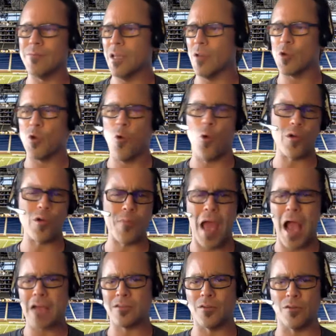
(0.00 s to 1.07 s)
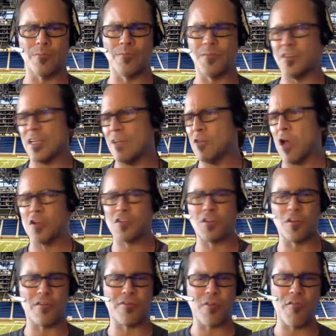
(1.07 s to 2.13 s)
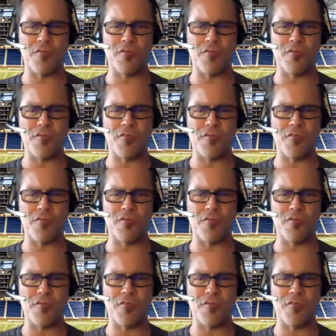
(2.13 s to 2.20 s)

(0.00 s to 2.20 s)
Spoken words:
you know, the quarterback's going to, Steve Young's going to throw